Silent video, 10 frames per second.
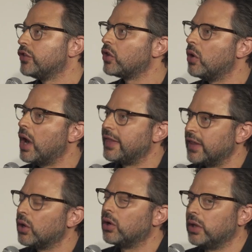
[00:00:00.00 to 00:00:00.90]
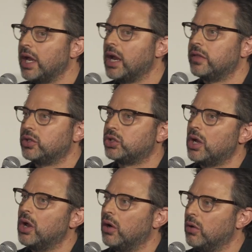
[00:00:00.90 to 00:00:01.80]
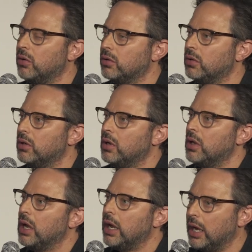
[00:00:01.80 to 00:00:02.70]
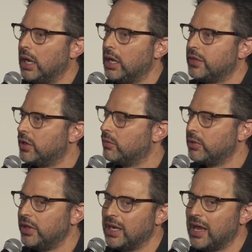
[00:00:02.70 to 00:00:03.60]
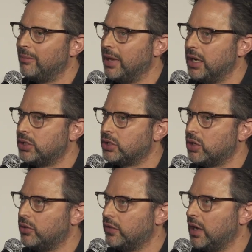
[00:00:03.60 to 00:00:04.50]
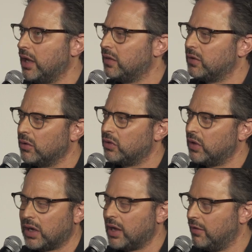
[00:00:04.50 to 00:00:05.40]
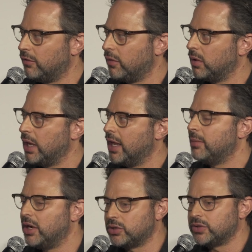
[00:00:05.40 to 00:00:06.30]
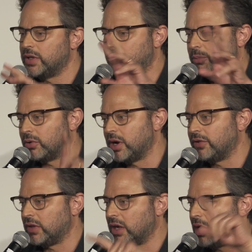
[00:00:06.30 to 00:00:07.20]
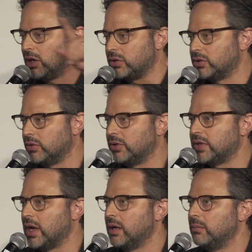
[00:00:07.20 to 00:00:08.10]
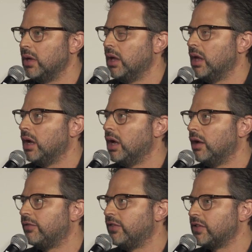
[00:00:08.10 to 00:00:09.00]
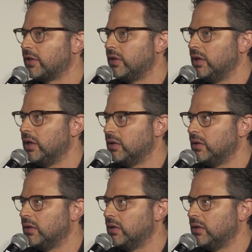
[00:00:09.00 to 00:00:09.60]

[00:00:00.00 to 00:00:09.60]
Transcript: So I think early on in the show, there are really not many shows that I don't think have animated shows that have progressed the characters over time, physically